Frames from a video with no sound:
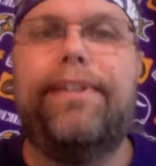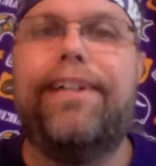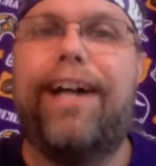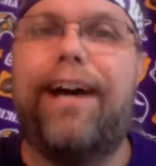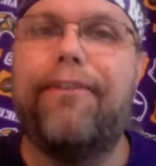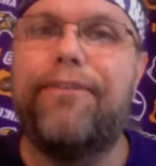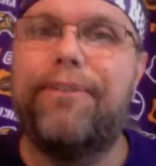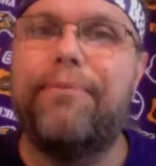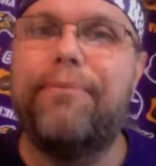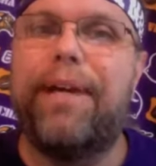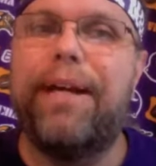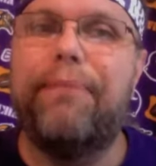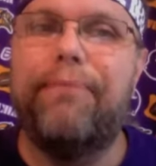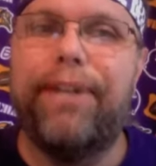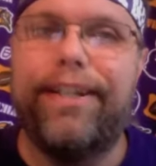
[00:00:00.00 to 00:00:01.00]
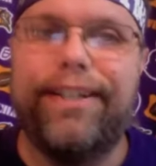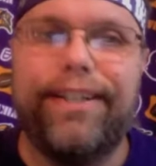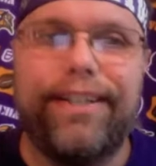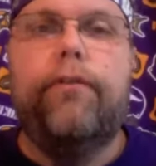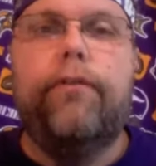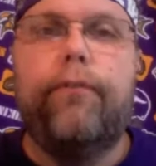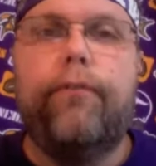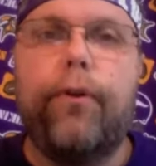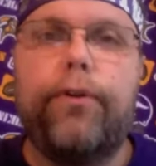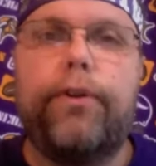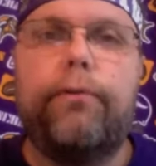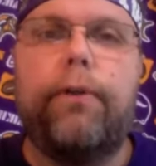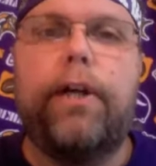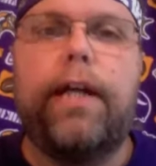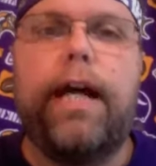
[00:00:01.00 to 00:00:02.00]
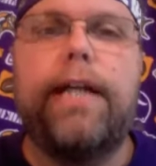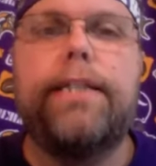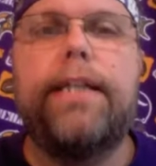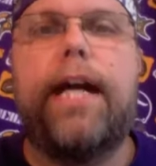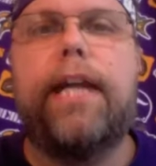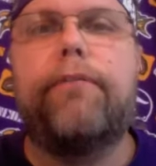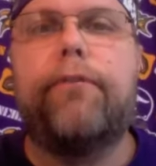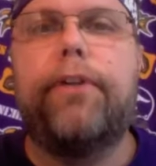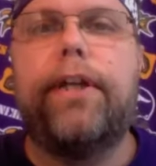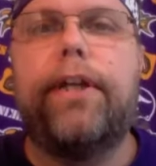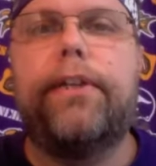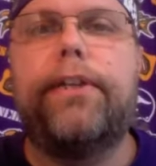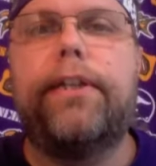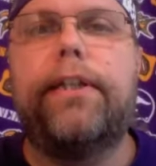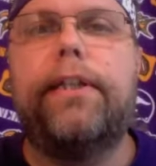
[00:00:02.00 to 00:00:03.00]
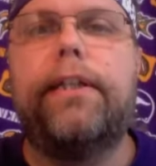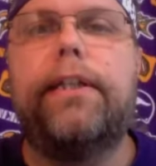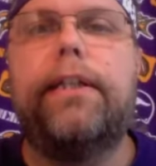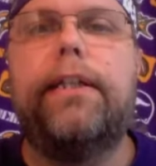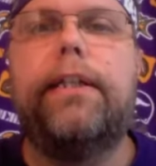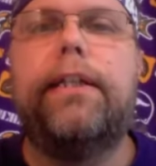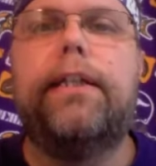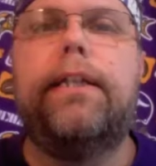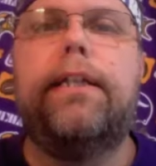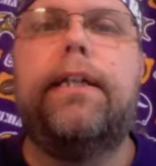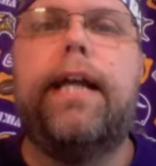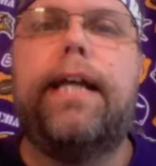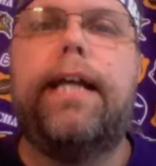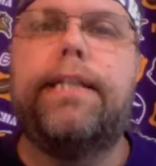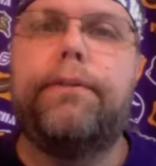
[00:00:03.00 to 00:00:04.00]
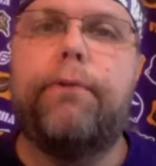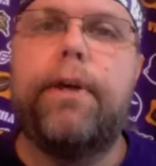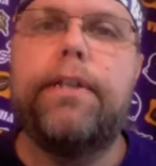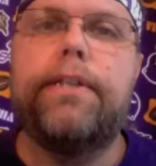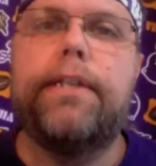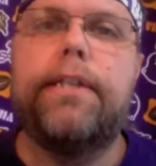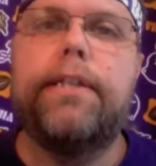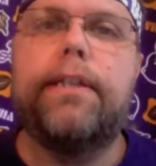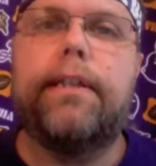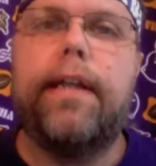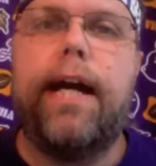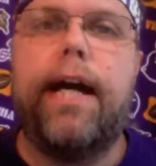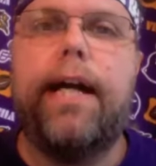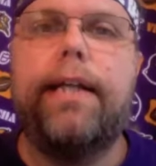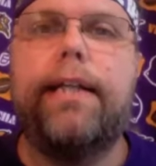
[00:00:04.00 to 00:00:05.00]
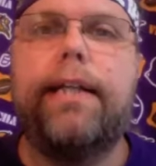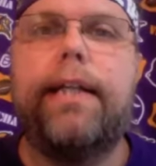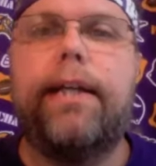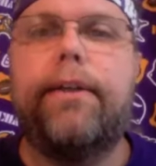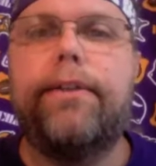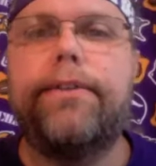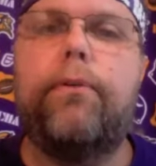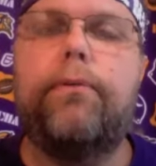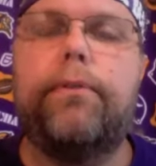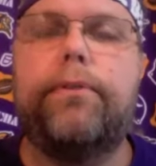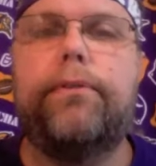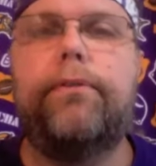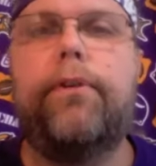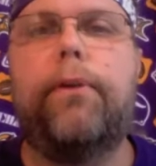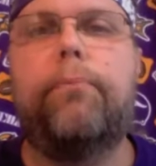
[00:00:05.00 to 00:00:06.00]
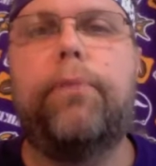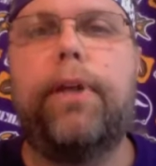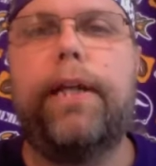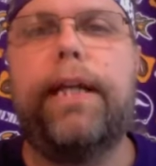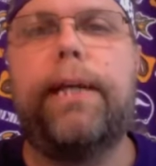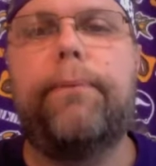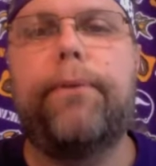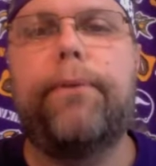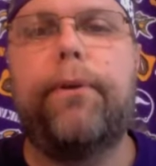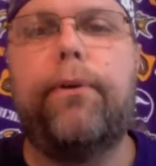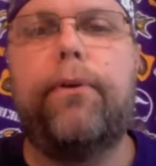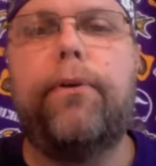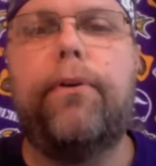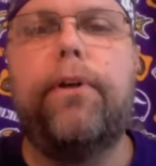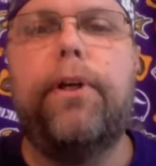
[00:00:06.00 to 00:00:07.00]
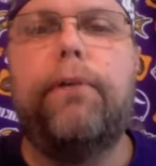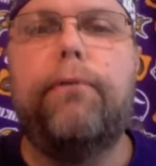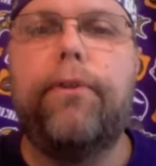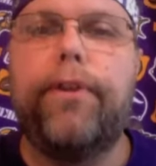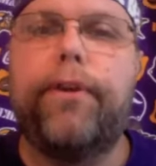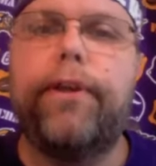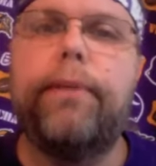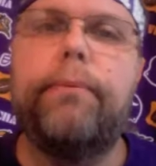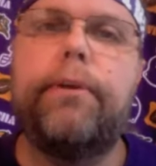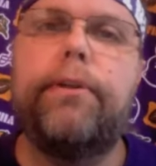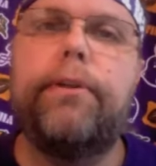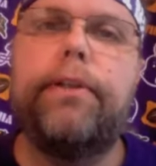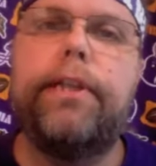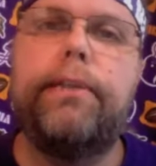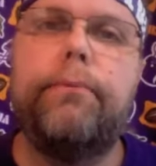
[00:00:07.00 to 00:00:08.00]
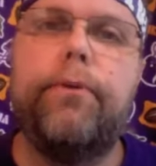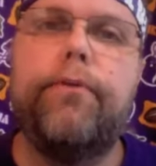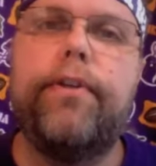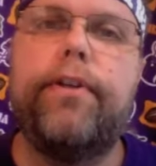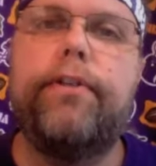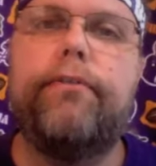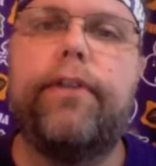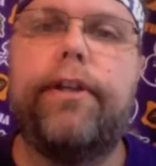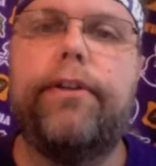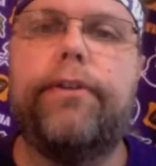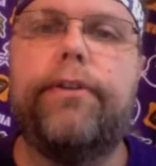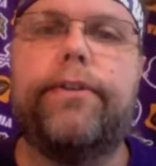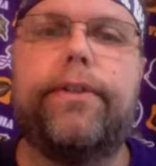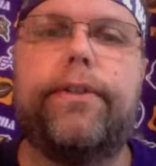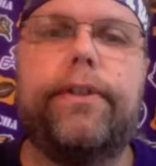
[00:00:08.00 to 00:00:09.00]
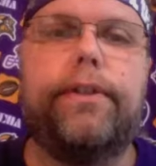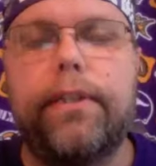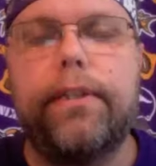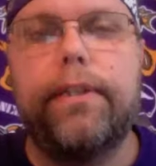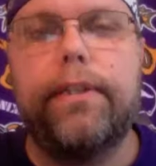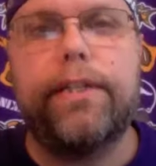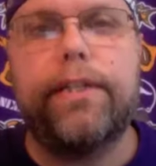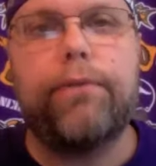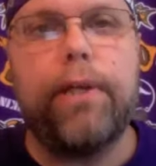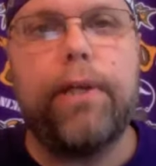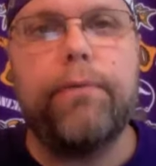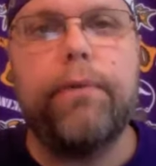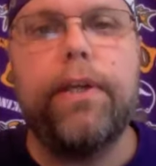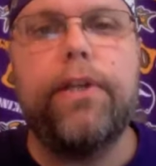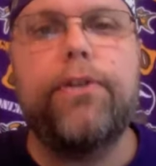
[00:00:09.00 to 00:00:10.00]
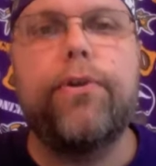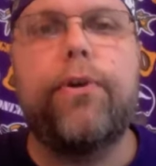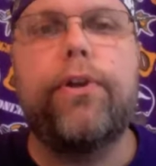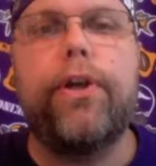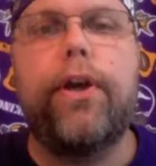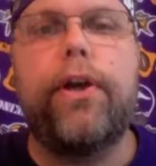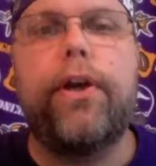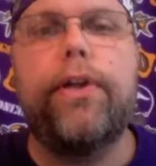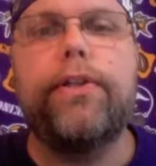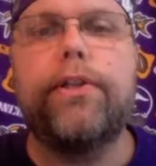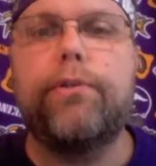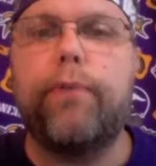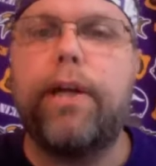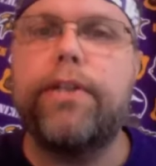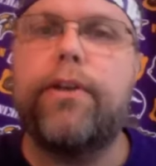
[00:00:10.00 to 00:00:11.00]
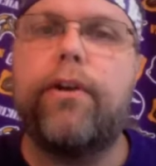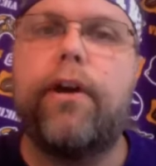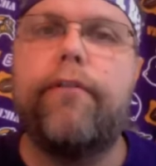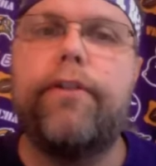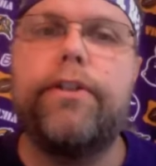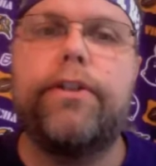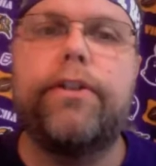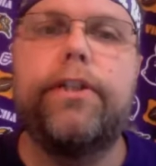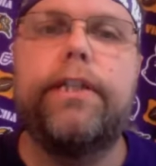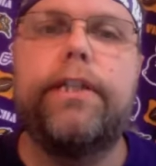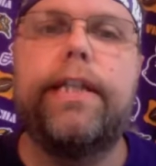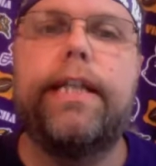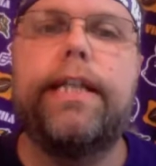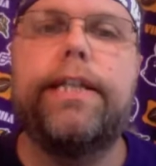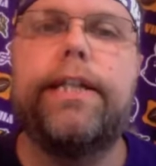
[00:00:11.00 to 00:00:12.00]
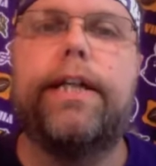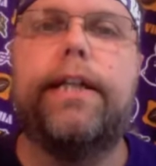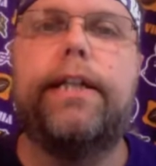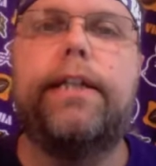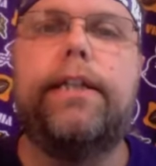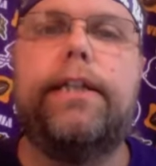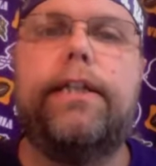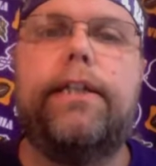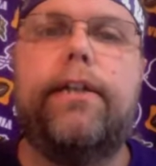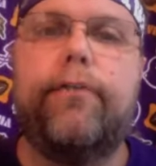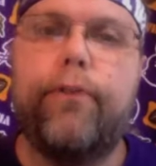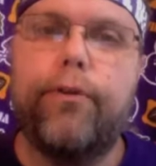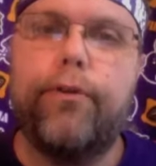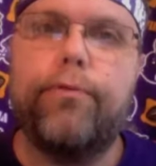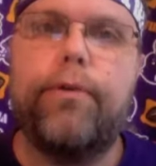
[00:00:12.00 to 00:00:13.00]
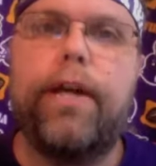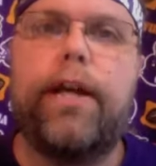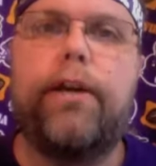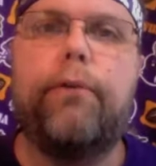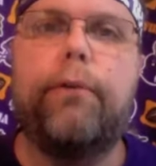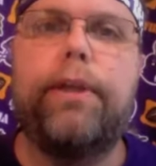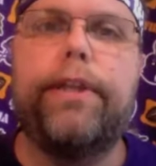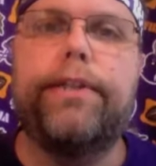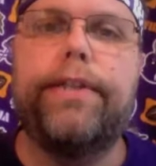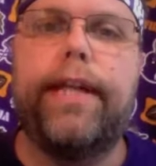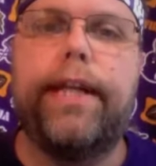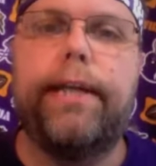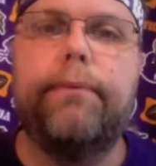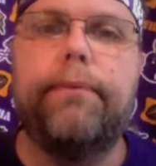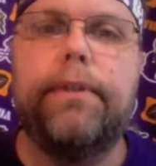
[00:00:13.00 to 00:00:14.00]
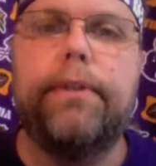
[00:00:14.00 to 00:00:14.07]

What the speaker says: Obviously my opinion. 4th and 1, Asiata for nothing as he runs into Line and Ellison, who are plugging up the hole with their inability to move their defenders. That's twice we needed short yardage and twice our offense couldn't get it done. Of course we're not going to win this game.